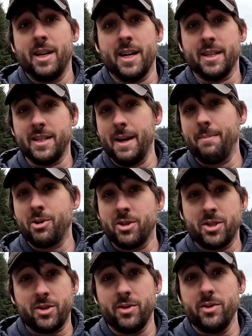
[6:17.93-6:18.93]
and tapered
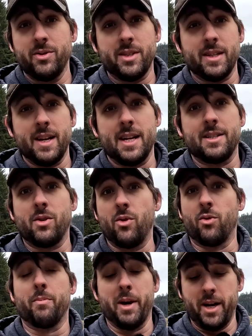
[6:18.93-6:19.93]
screws and nuts
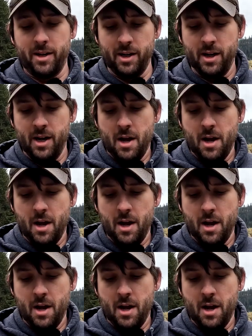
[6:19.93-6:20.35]
hold better.